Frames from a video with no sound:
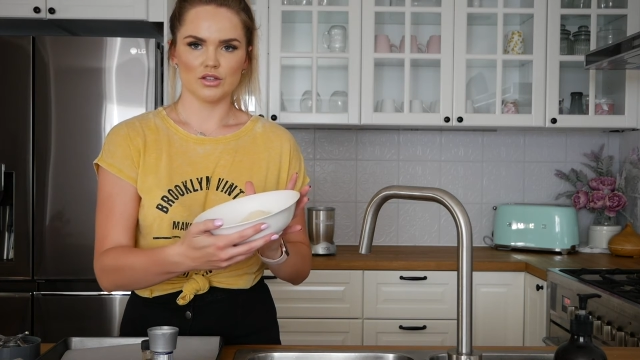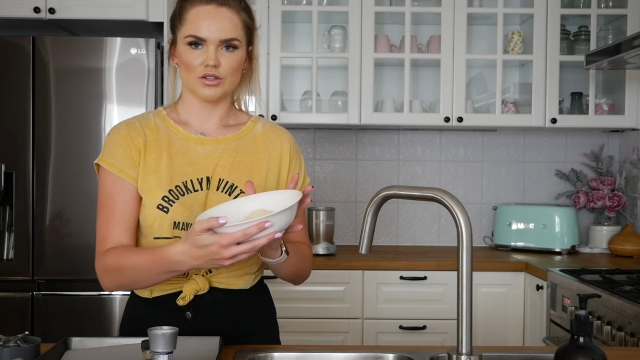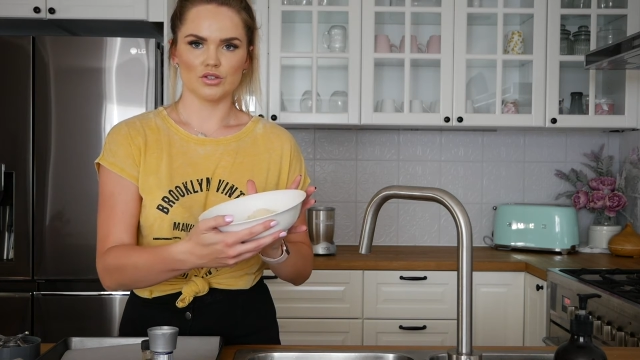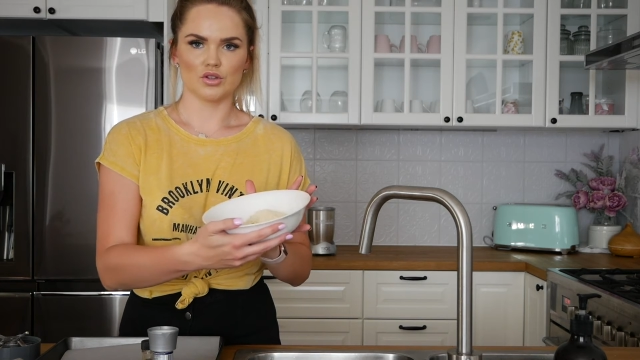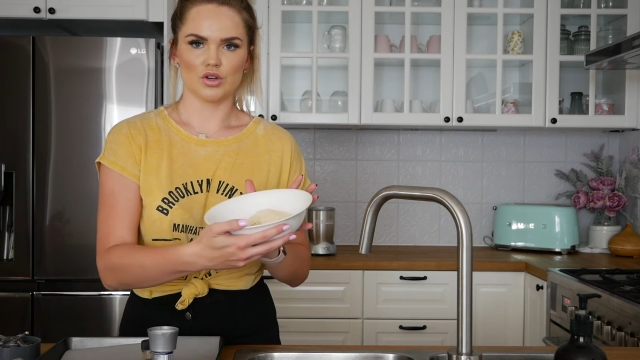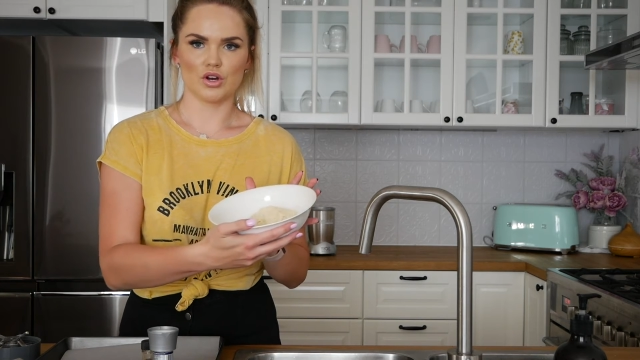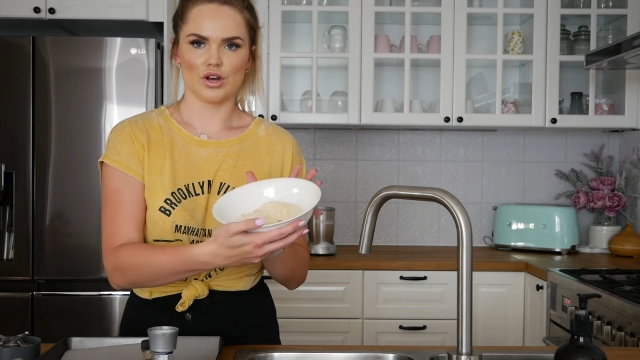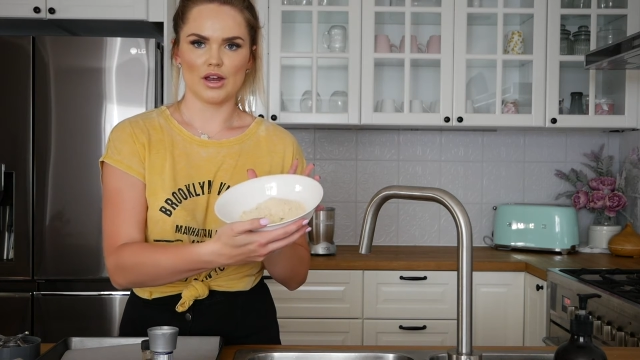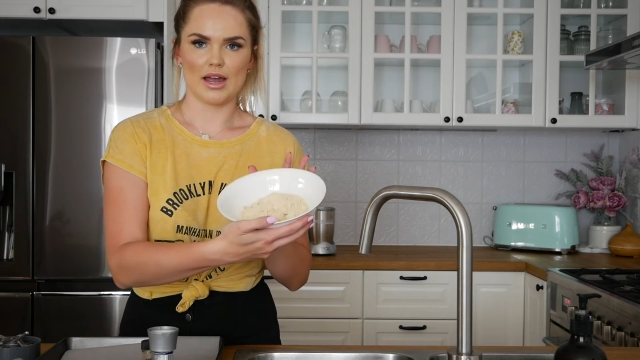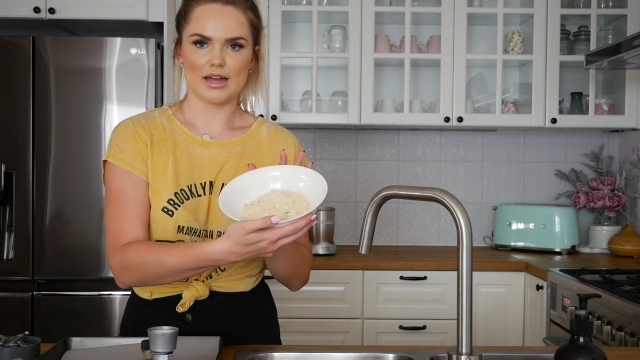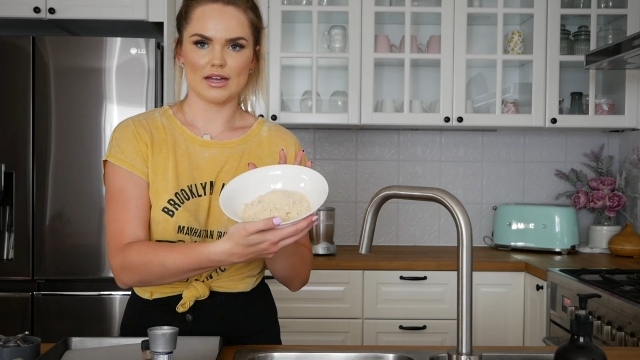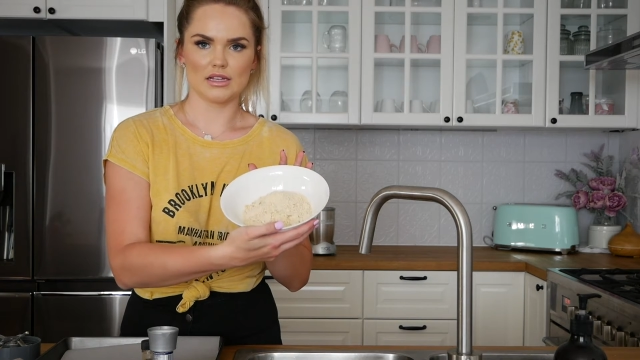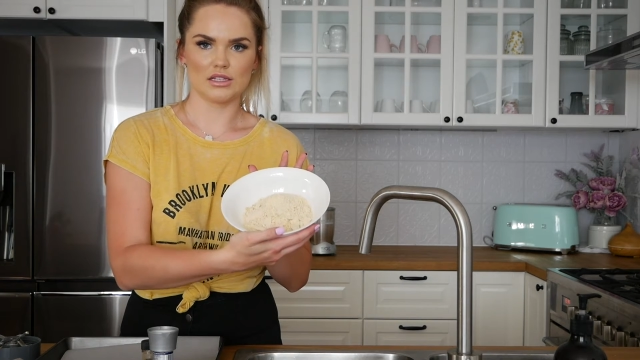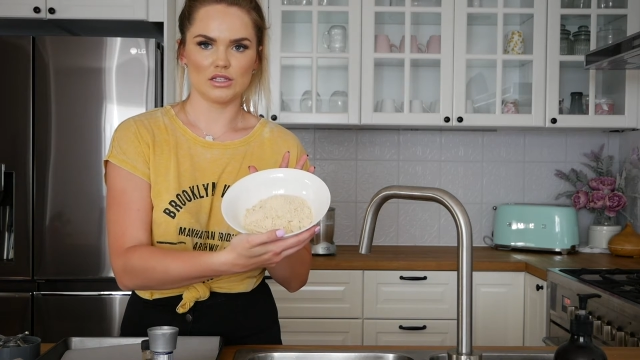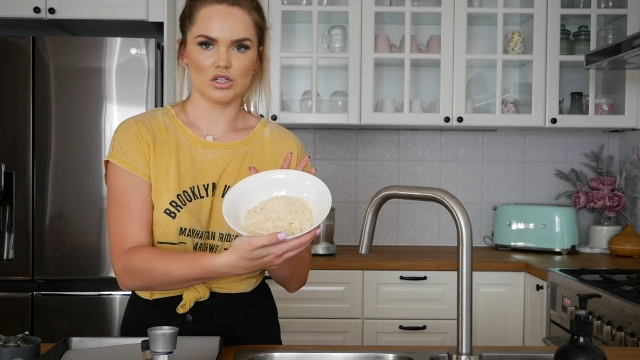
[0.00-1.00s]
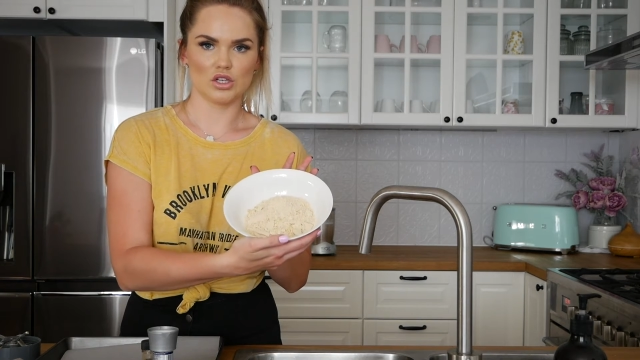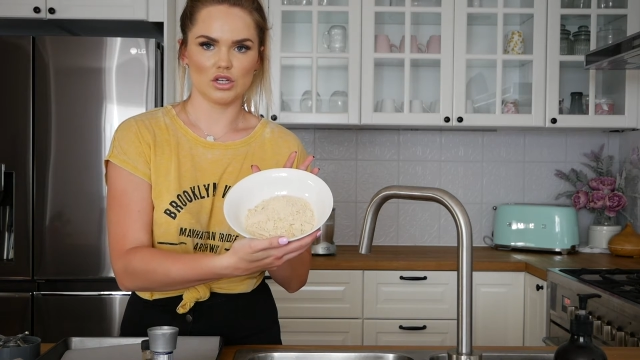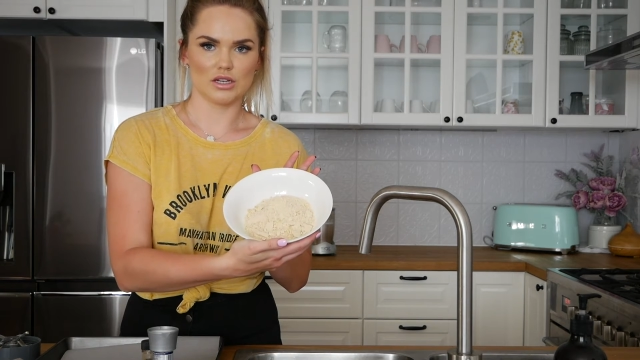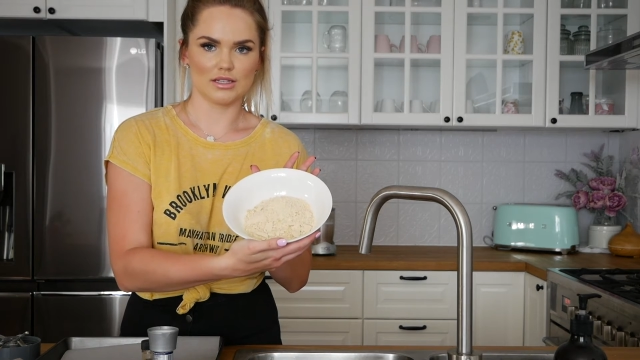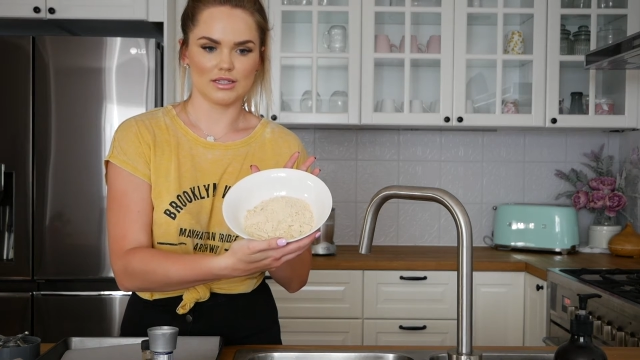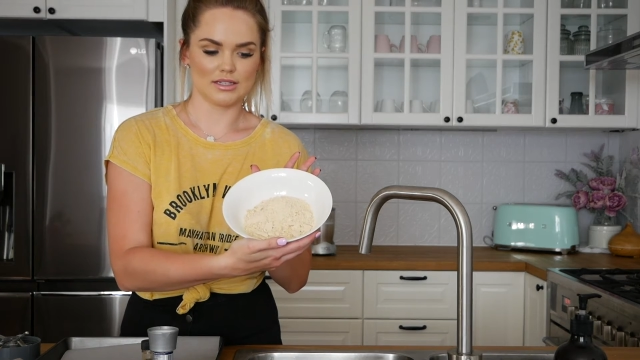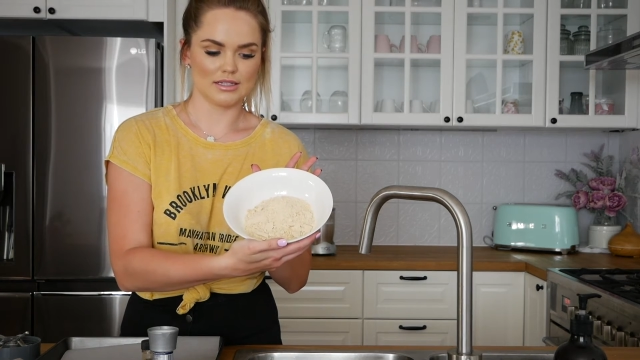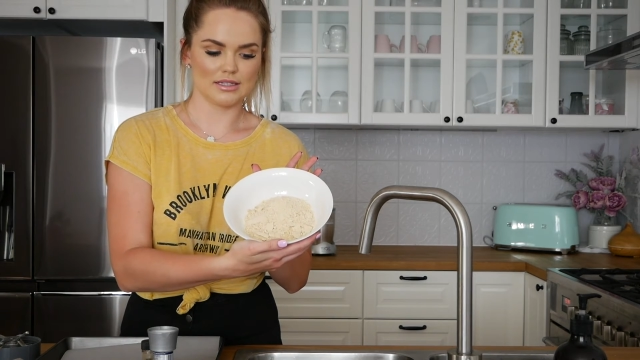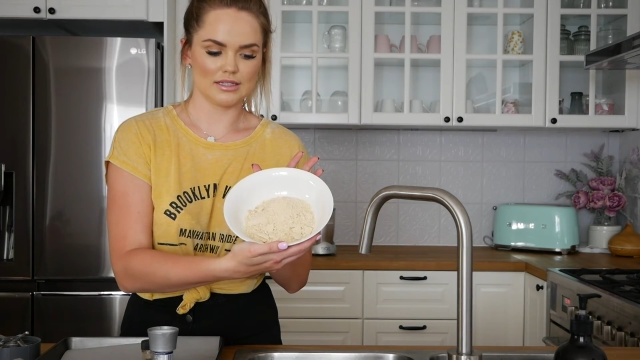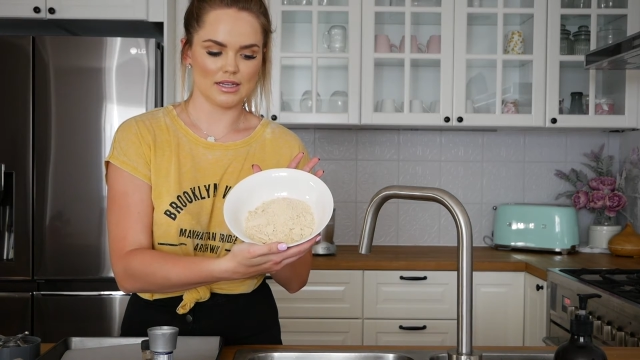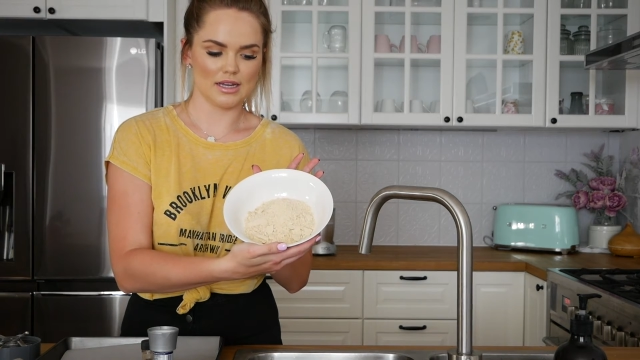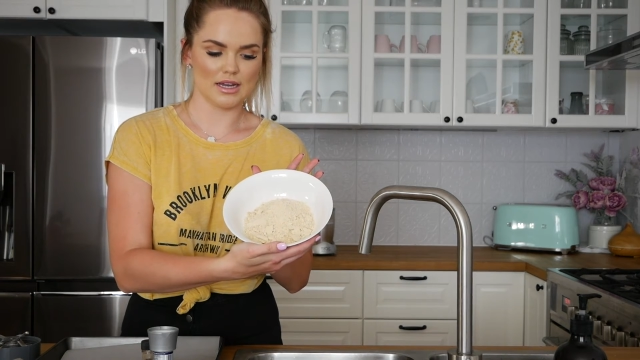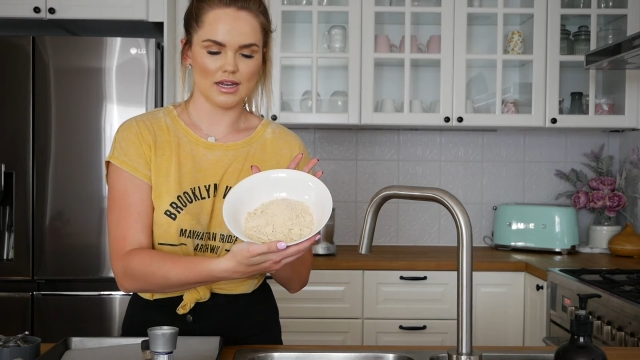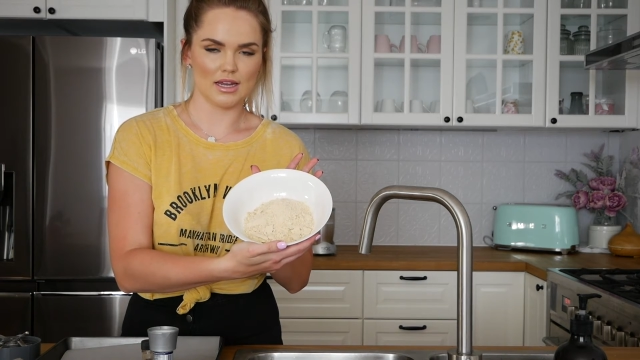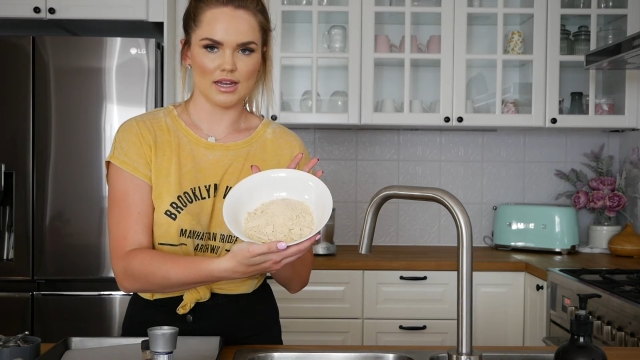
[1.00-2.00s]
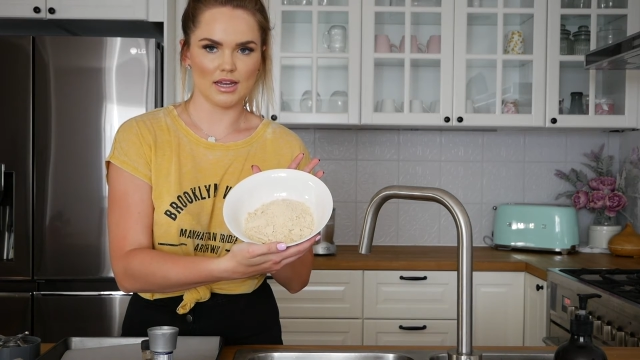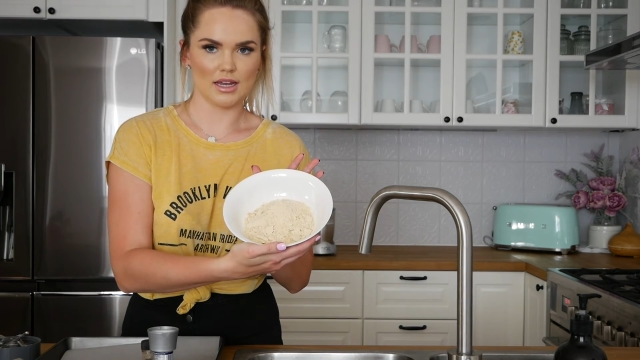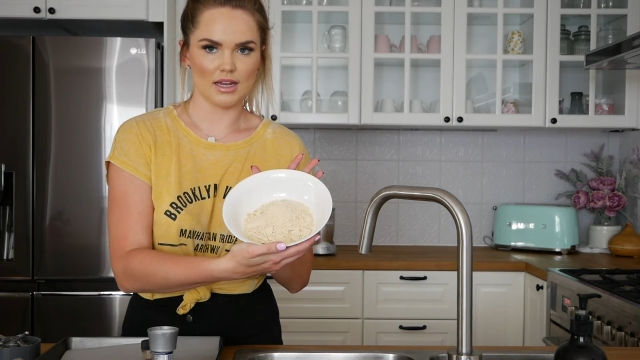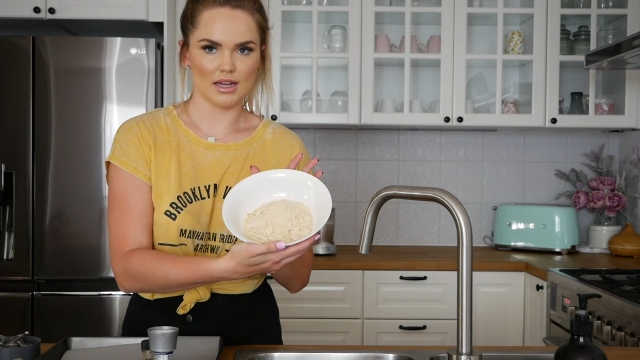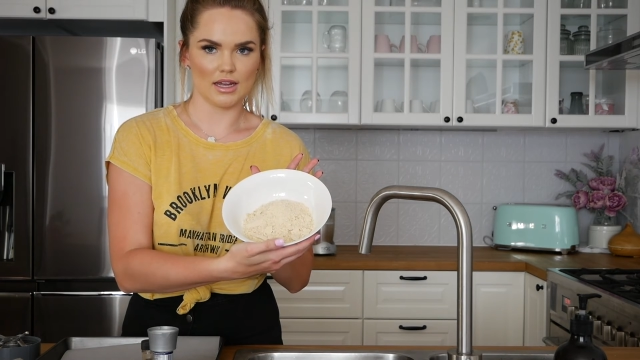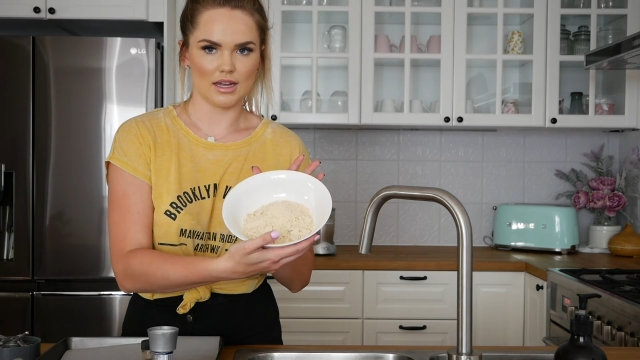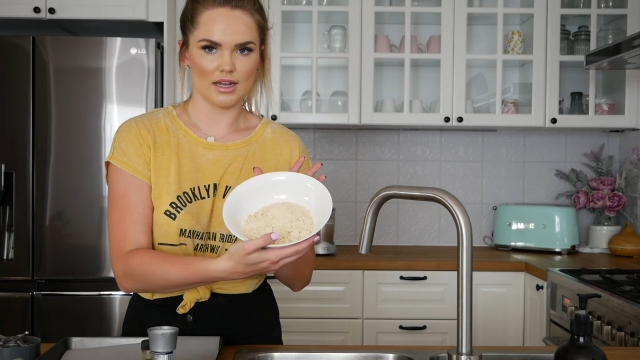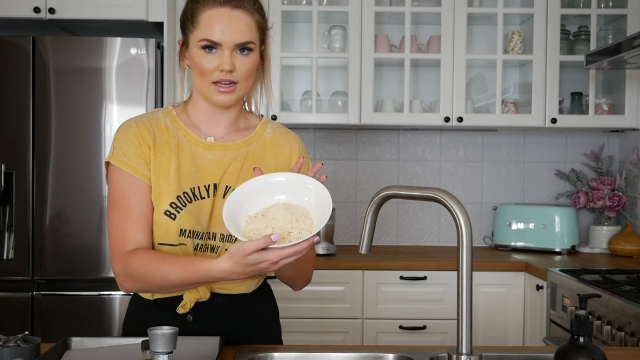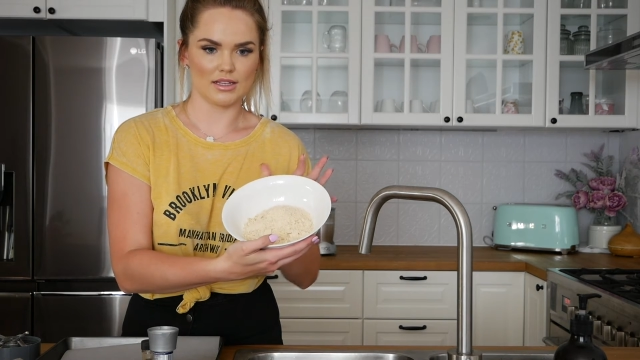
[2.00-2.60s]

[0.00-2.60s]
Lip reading: So as you can see,